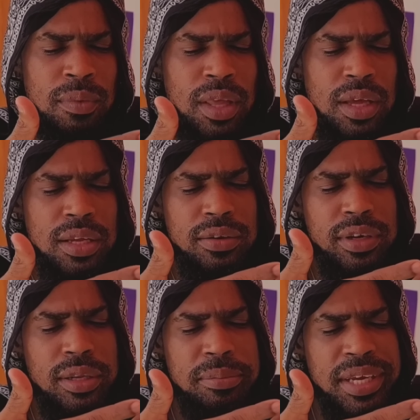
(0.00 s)
I don't
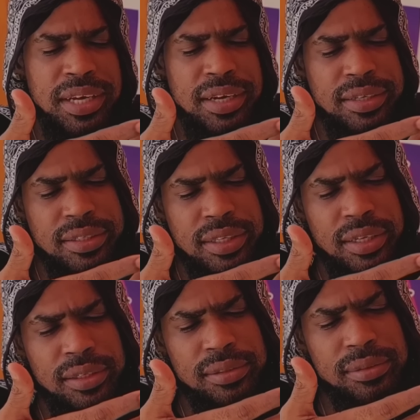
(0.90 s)
really mean her
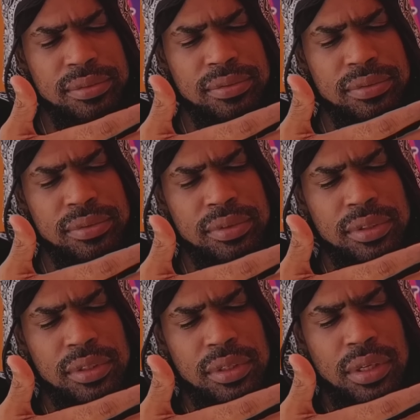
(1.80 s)
still.
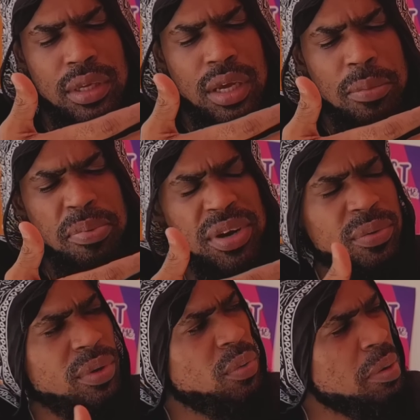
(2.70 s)
Prinny
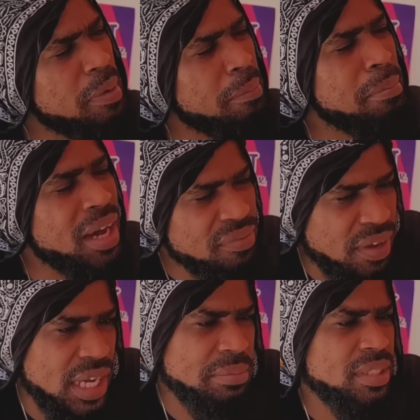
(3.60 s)
with all of her bad
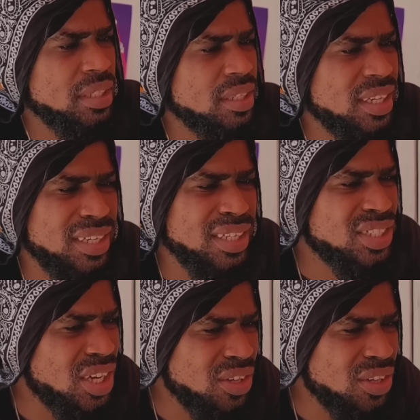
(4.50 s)
vibes, the, the jealous